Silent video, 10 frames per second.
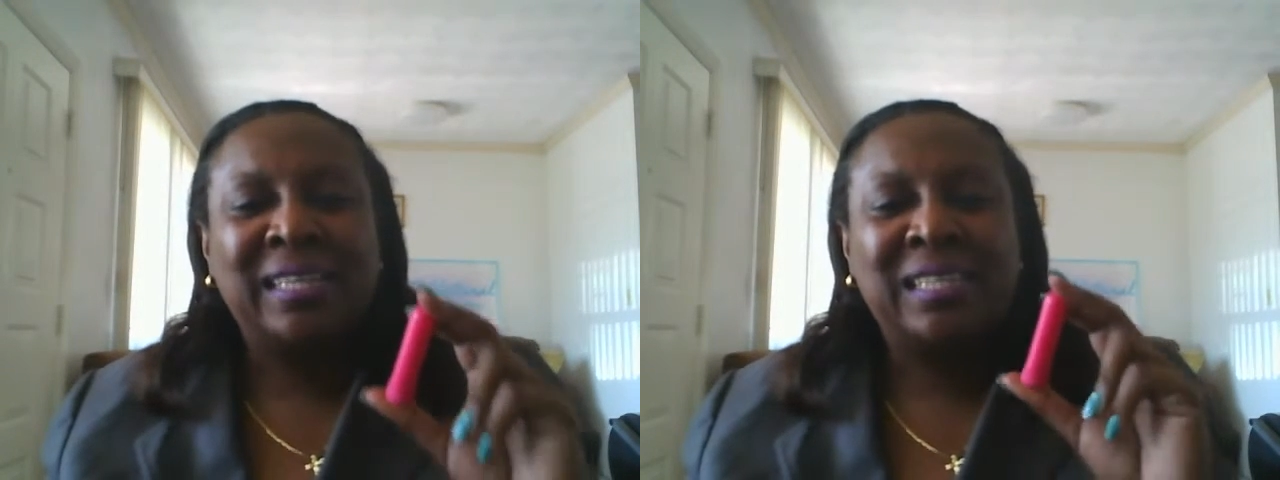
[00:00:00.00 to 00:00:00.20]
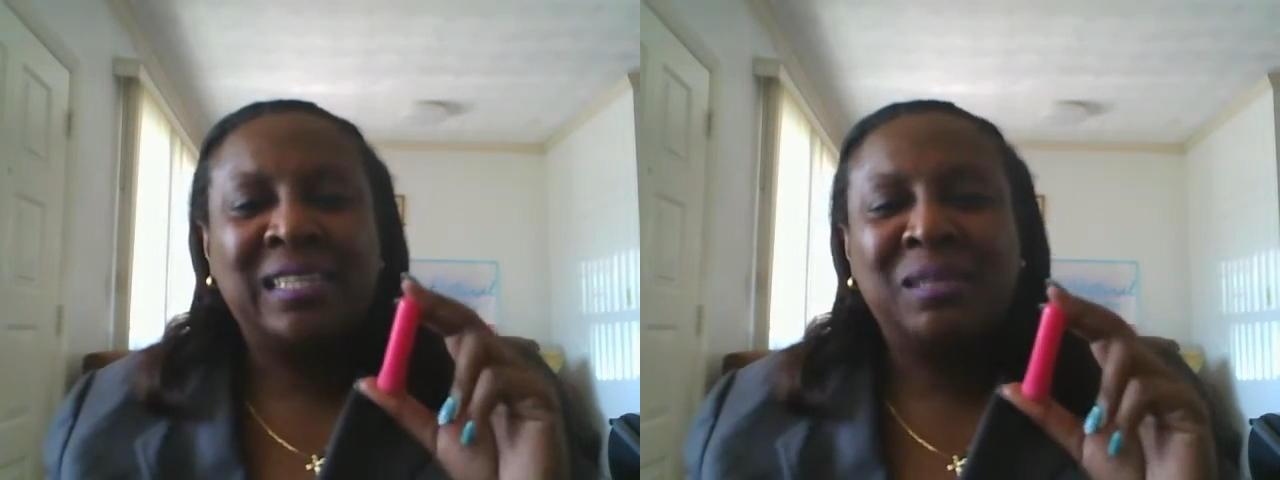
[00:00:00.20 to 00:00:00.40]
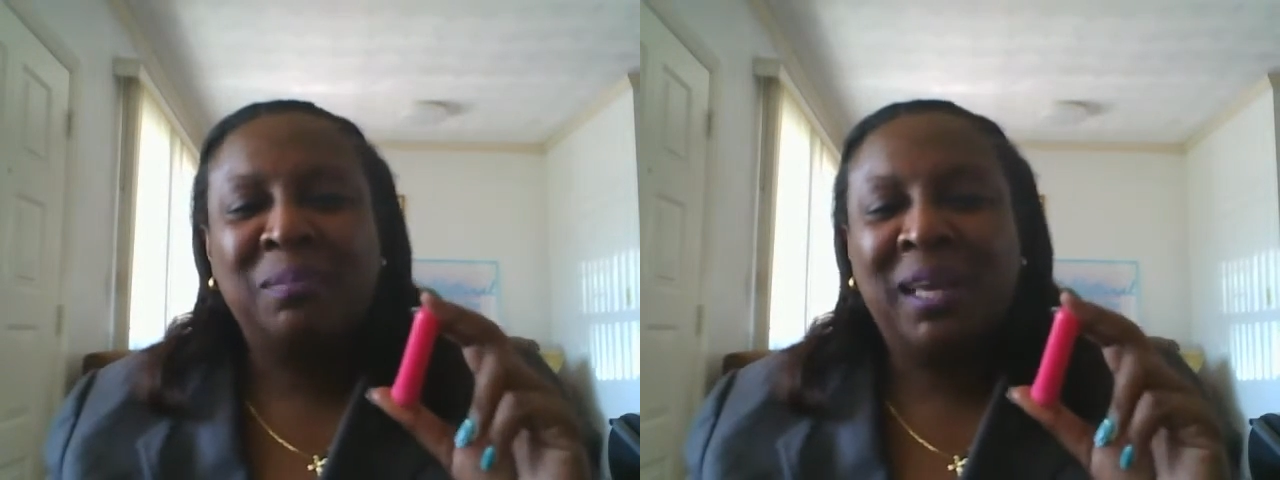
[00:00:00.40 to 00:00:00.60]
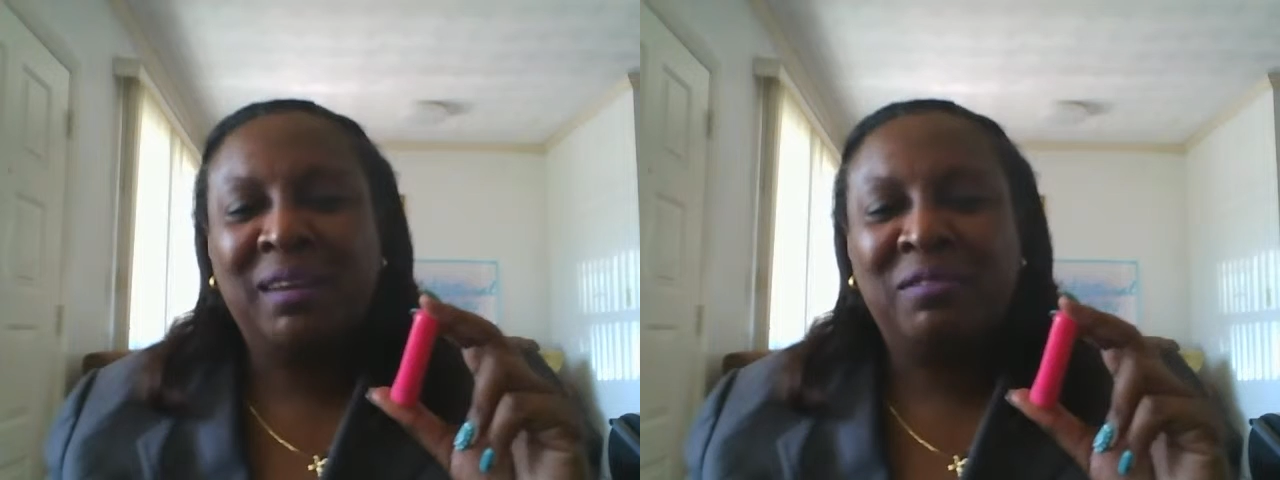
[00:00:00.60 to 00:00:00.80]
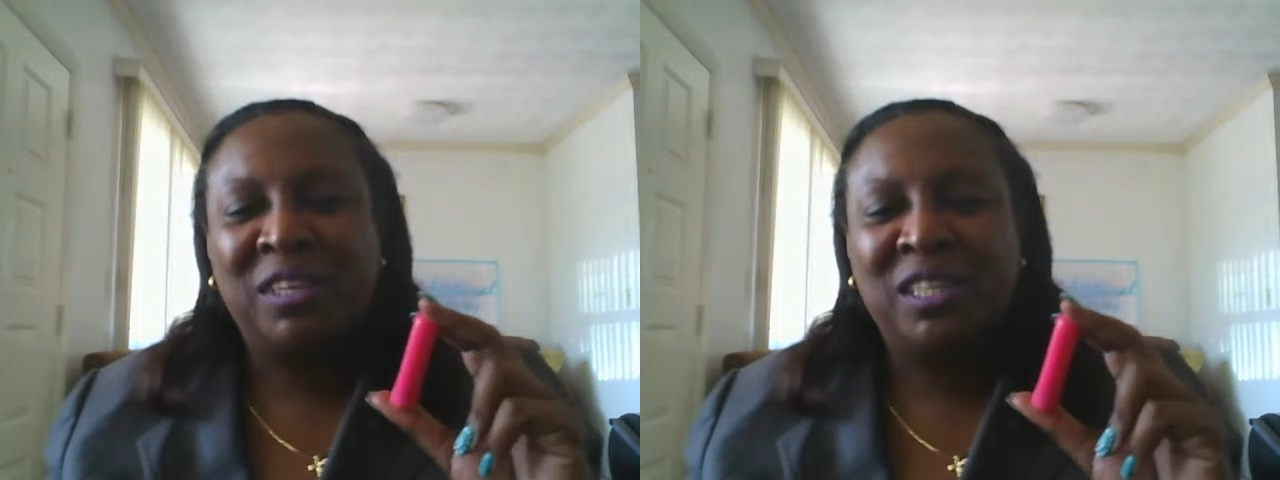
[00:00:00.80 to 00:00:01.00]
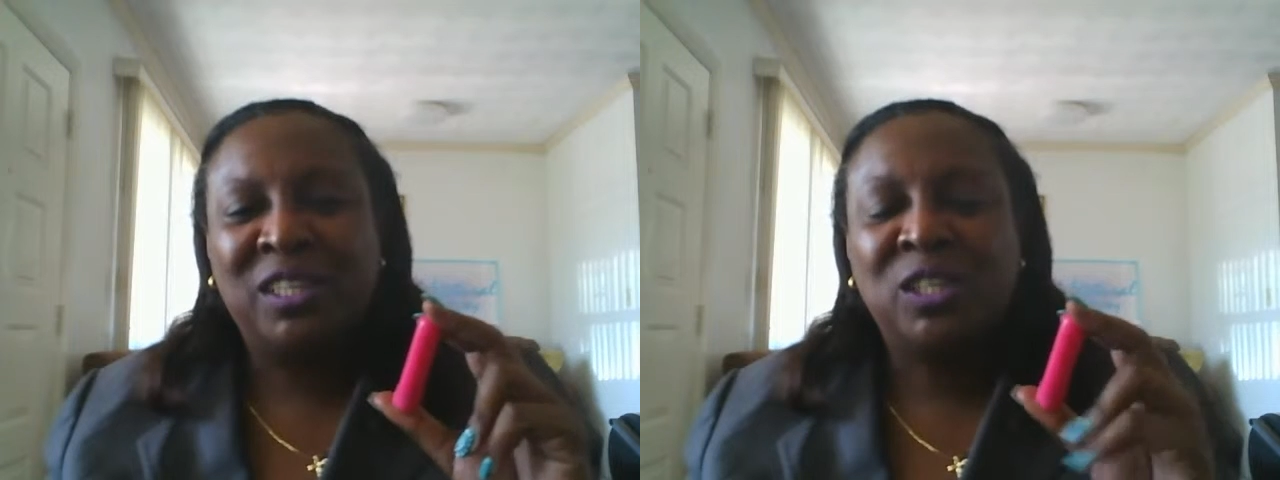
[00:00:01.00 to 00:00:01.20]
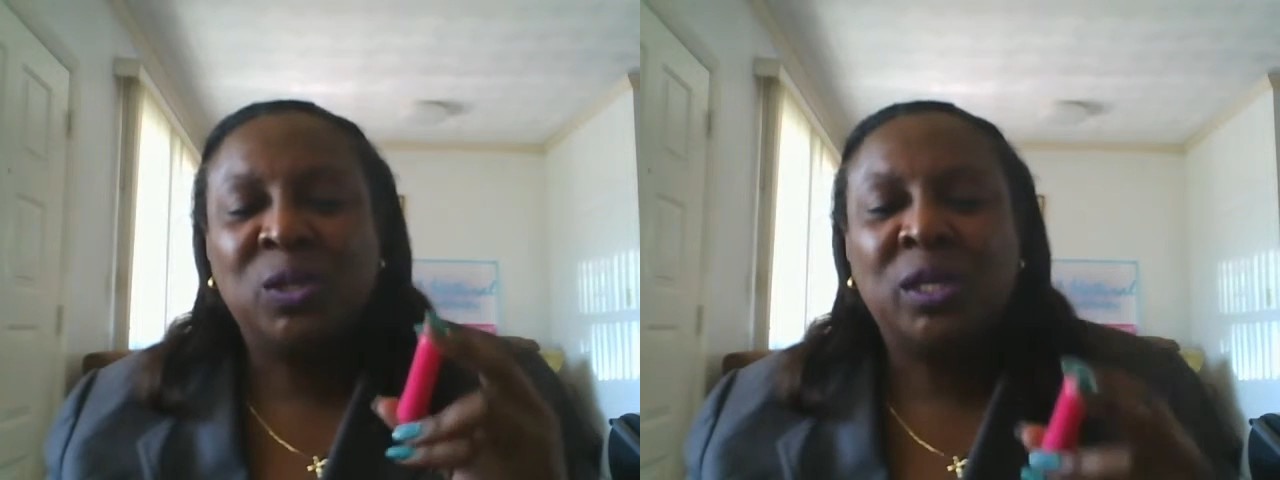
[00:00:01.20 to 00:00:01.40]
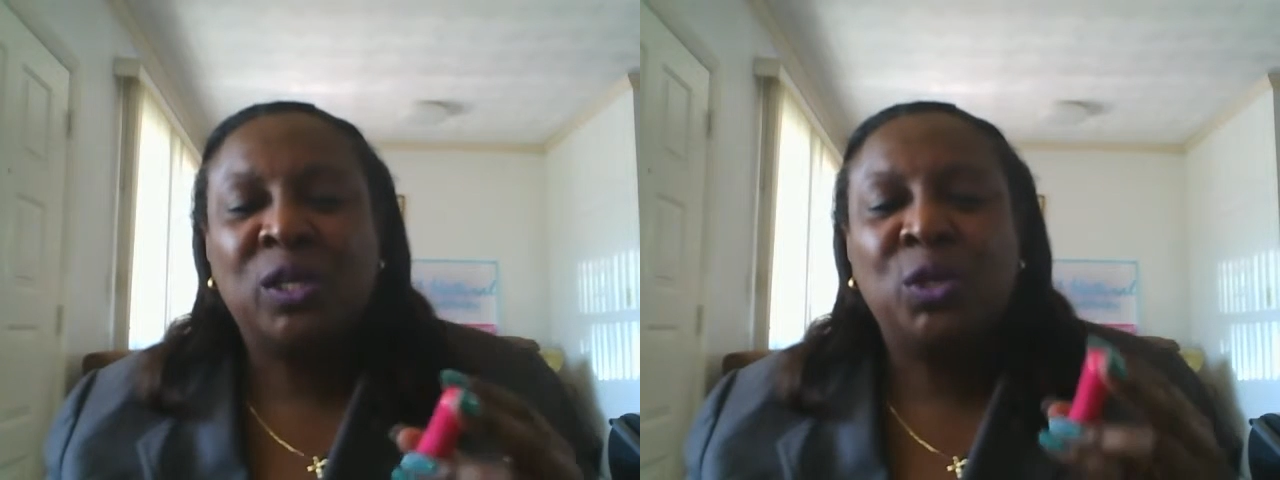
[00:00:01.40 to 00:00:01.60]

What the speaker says: smell-o-vision so that